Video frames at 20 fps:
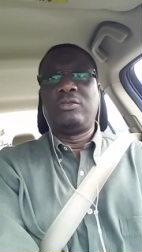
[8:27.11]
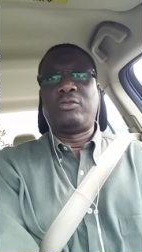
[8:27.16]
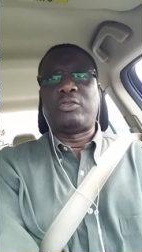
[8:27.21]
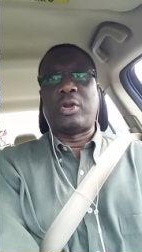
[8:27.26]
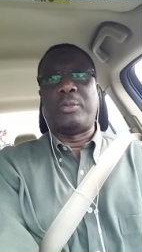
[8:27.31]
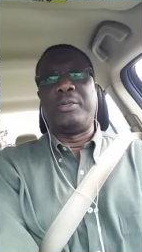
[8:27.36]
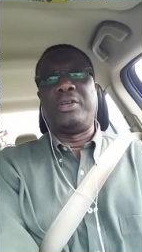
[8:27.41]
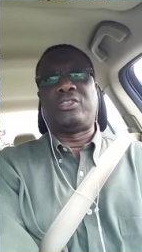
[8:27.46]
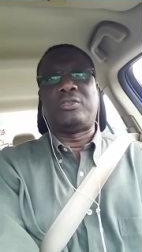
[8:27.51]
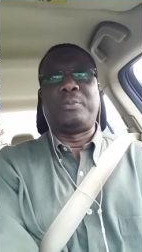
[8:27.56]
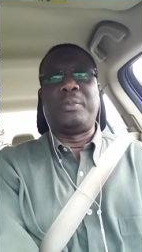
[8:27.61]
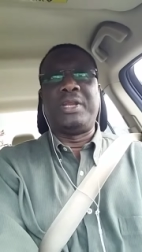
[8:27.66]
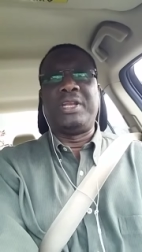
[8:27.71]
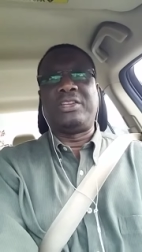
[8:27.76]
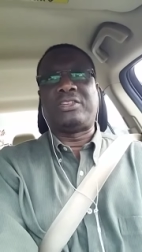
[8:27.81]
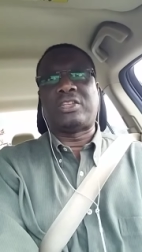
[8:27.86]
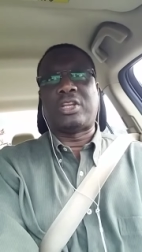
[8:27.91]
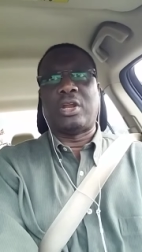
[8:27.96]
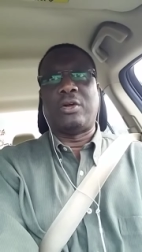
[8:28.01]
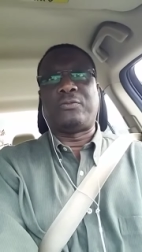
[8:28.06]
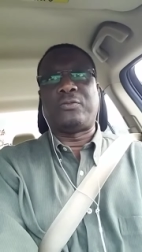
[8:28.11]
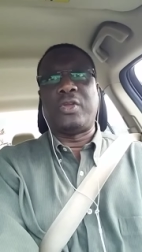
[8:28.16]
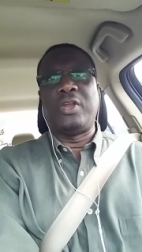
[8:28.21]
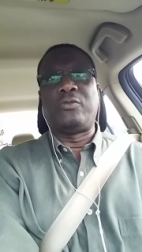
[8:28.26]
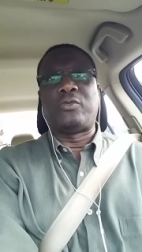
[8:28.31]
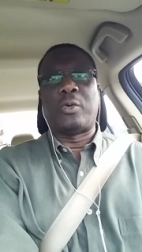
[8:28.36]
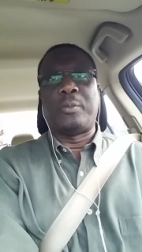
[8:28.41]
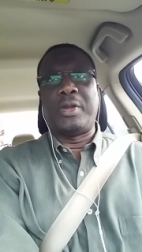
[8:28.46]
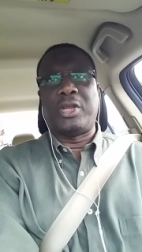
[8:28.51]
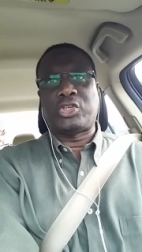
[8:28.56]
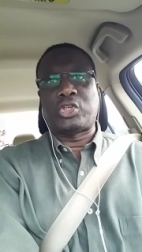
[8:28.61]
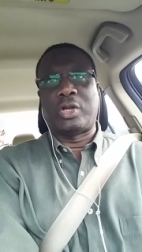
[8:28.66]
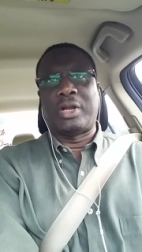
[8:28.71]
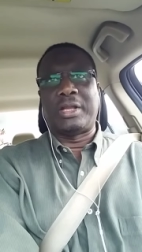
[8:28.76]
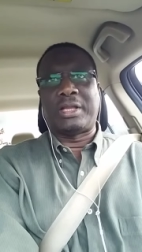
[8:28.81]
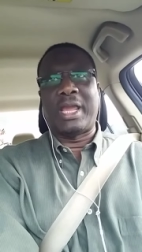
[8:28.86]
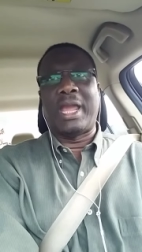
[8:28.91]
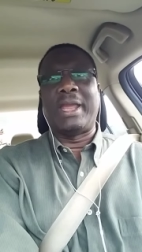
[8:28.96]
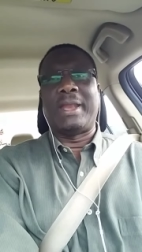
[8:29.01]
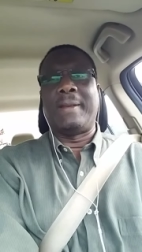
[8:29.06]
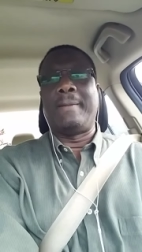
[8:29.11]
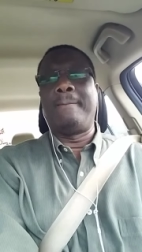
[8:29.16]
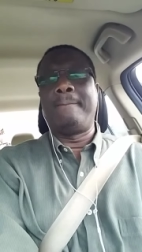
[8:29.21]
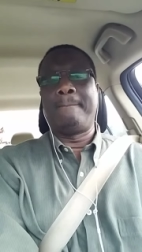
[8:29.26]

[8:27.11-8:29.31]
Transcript: from his Ministry of Information again,